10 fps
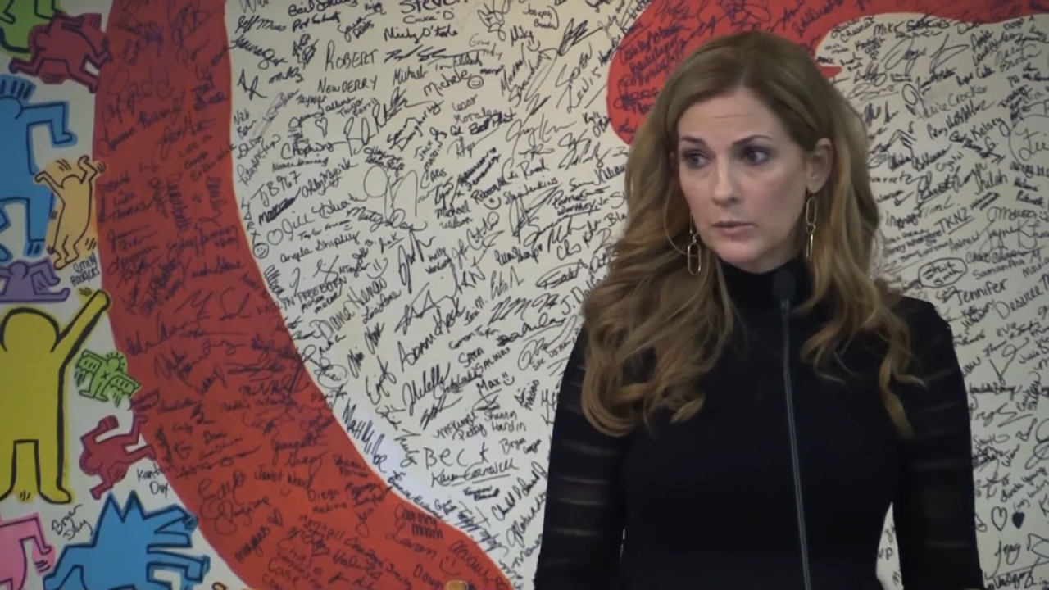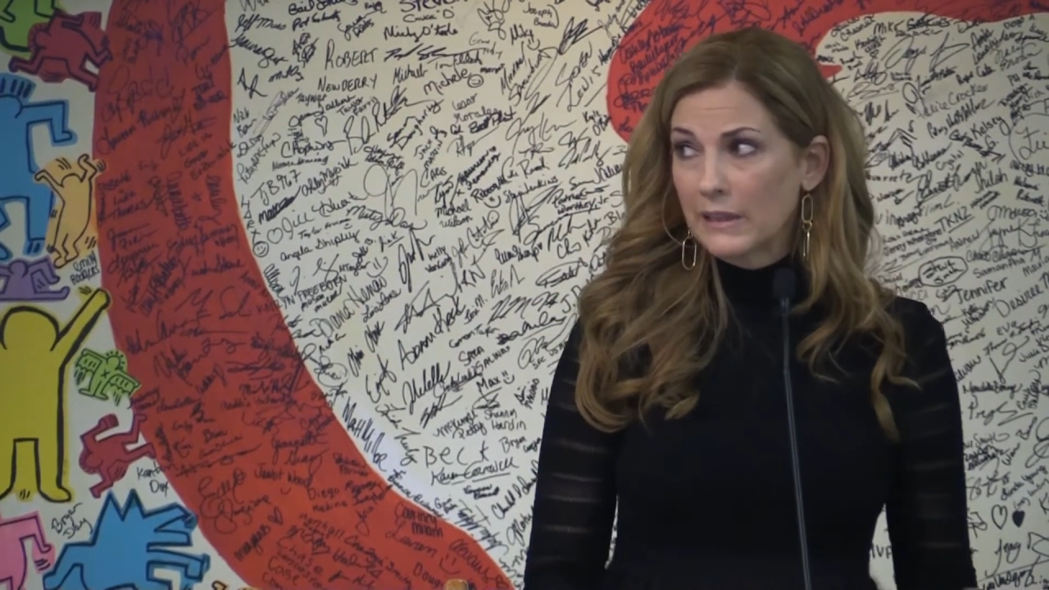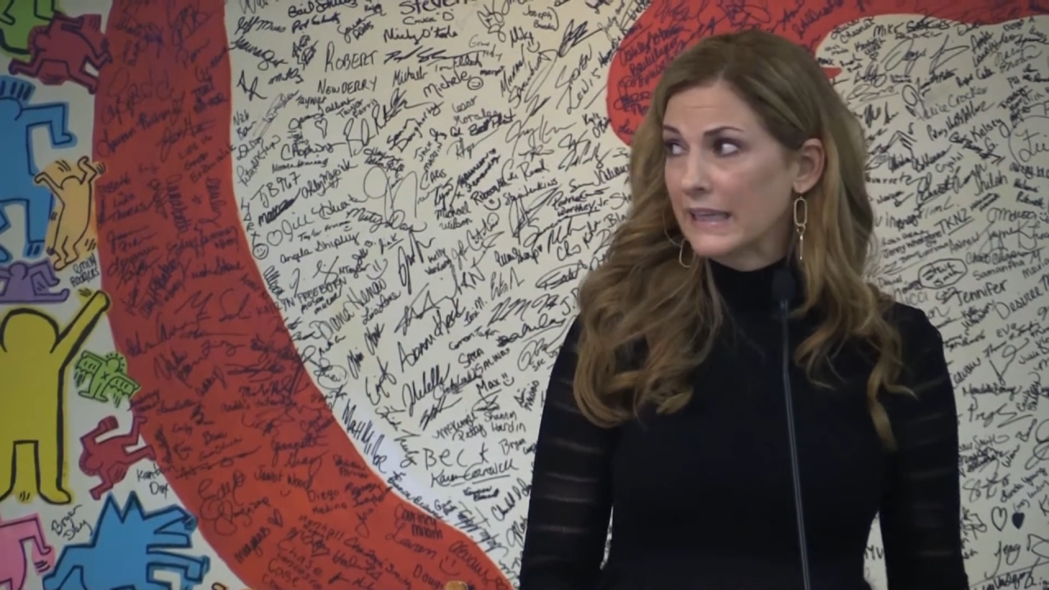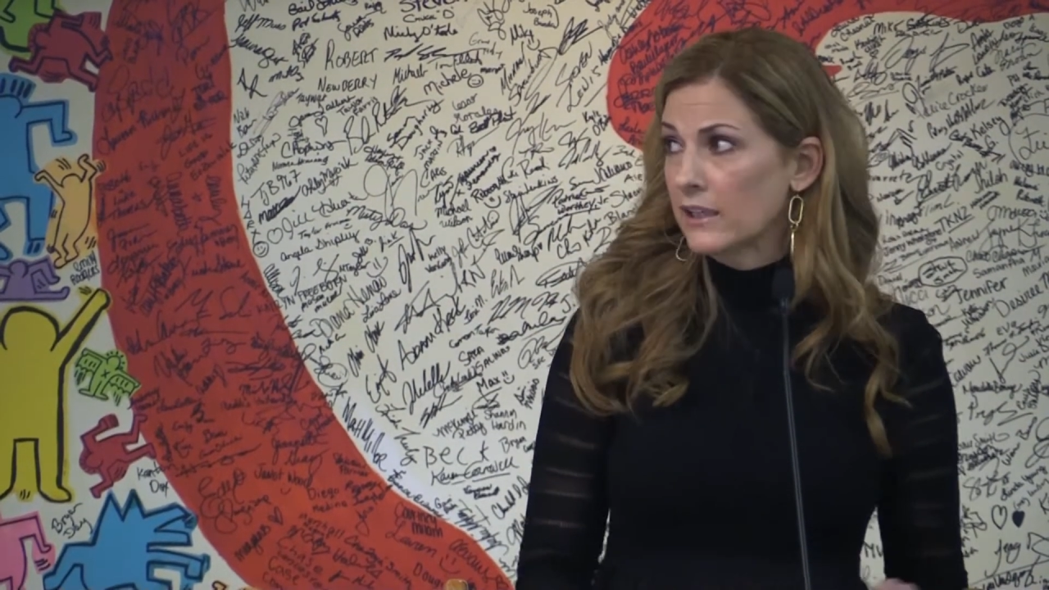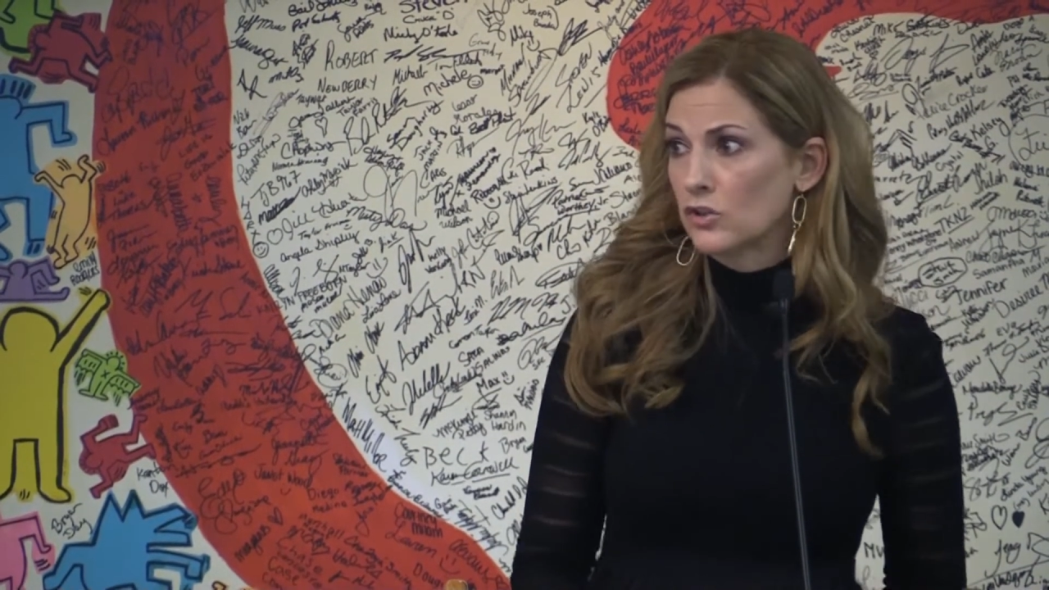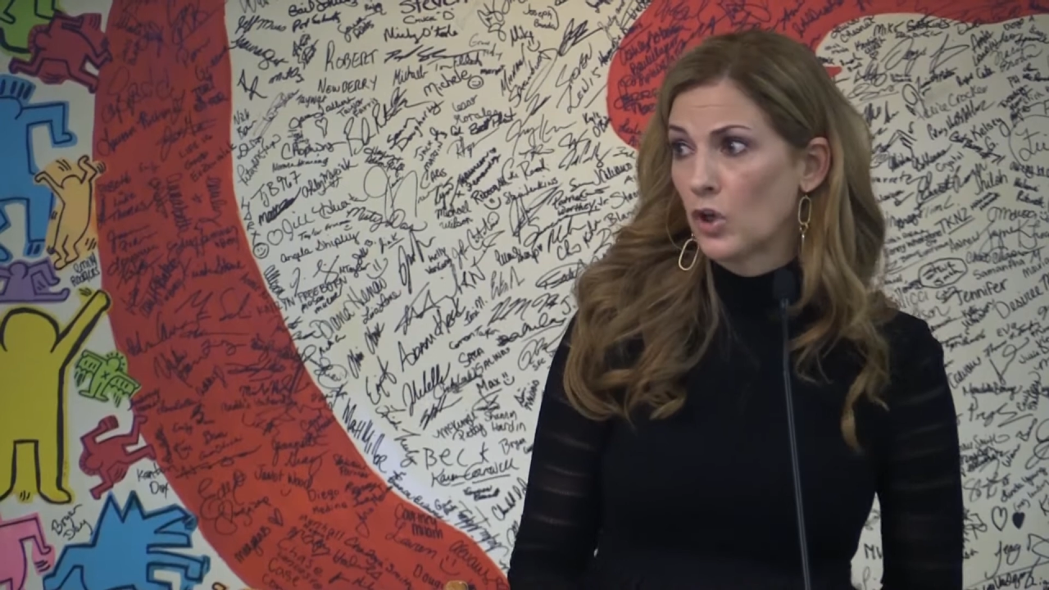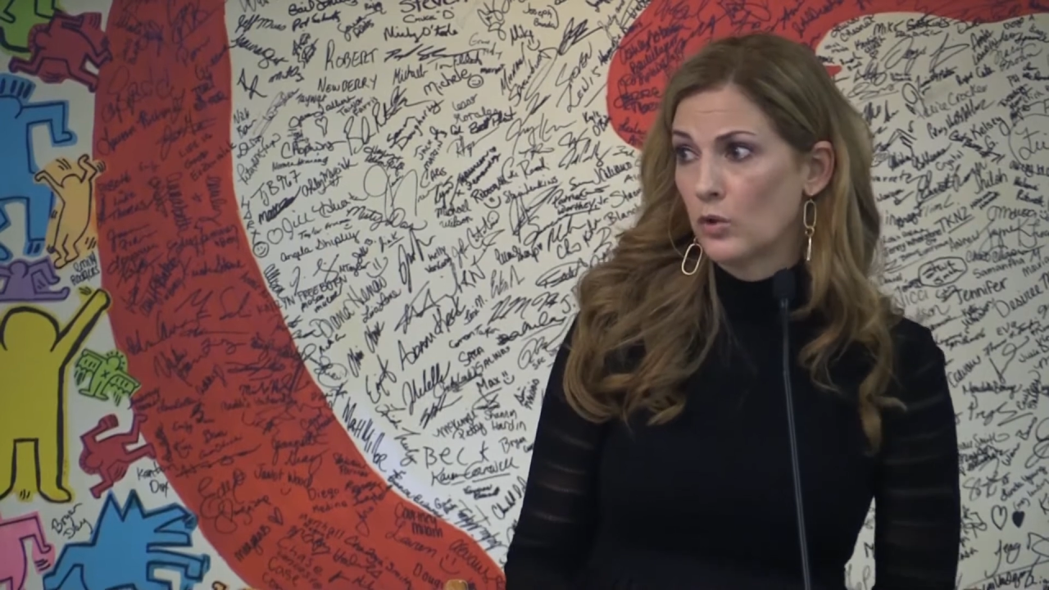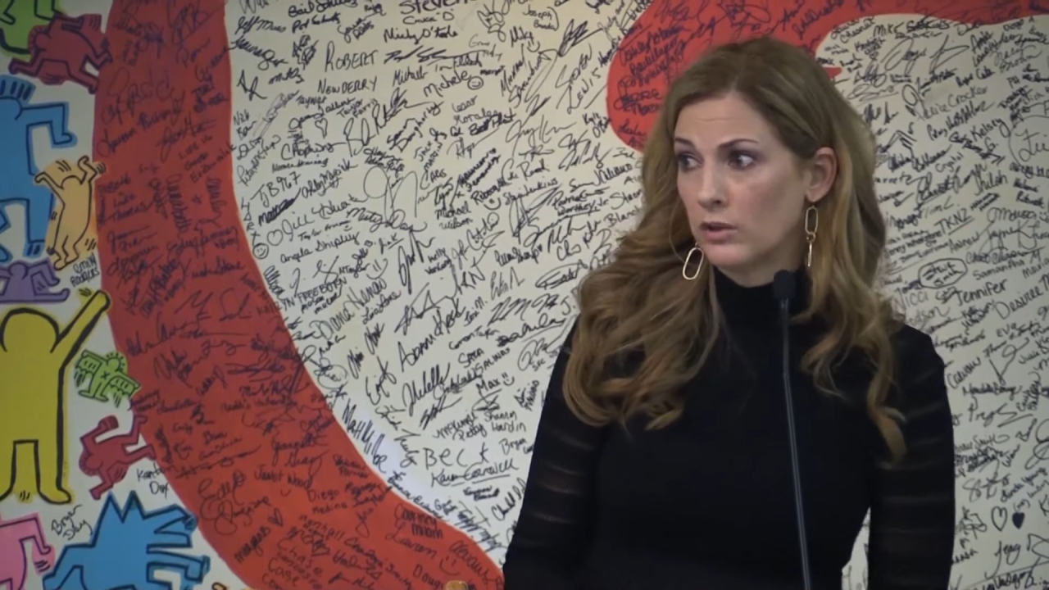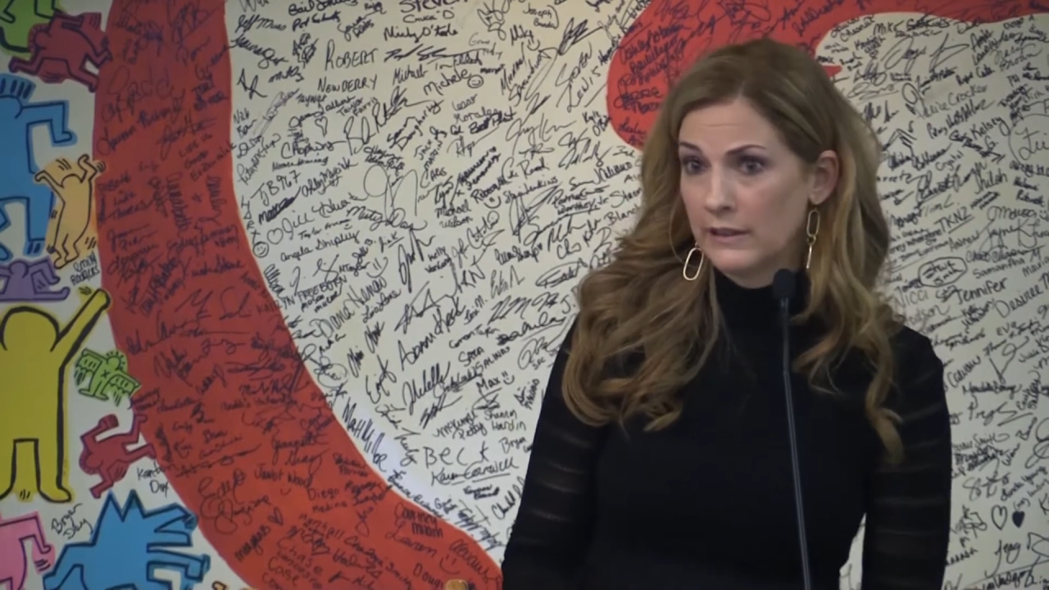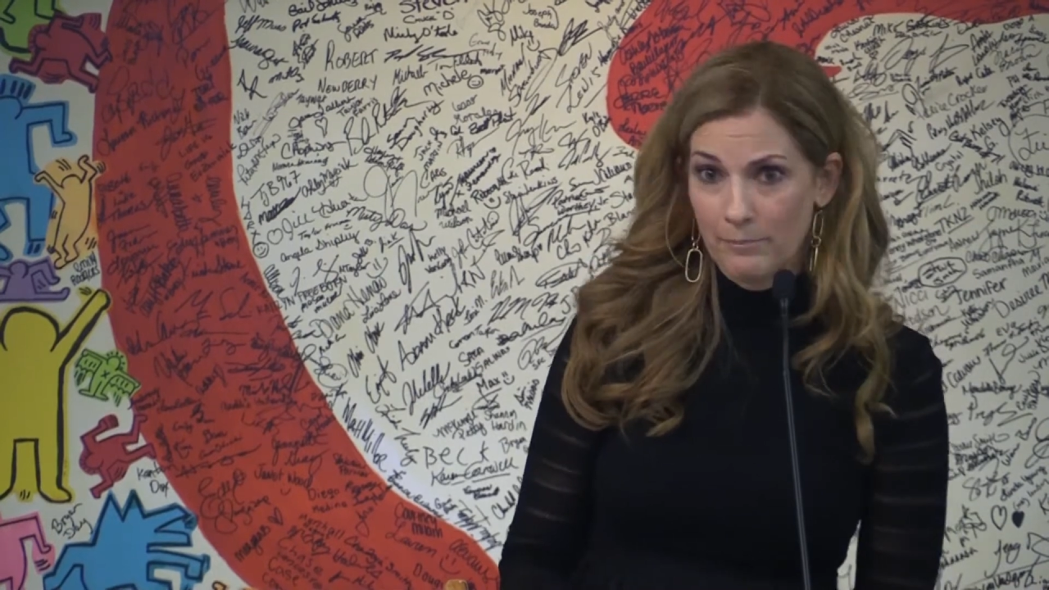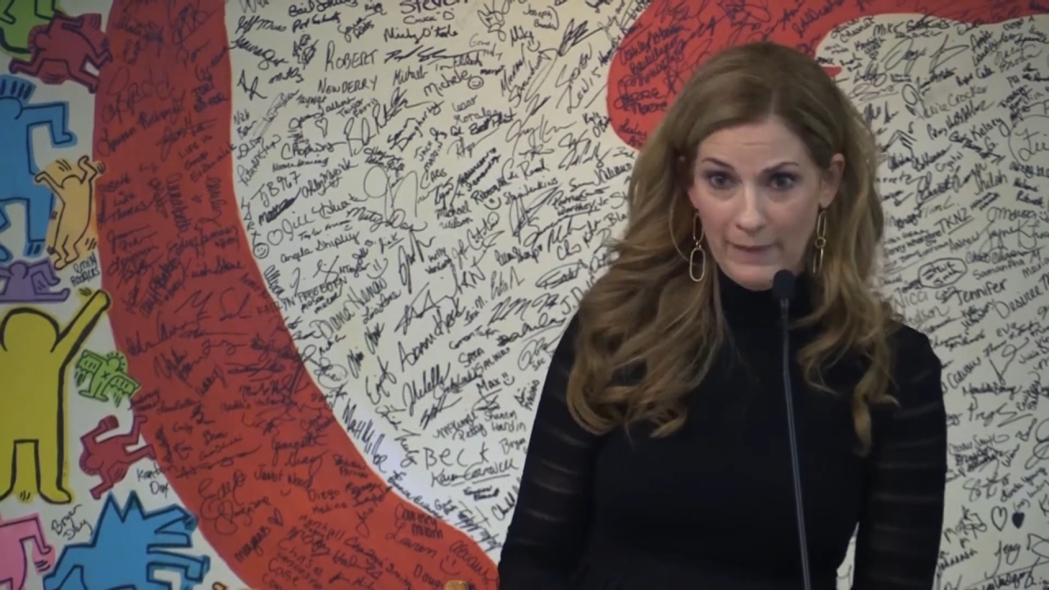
like a totally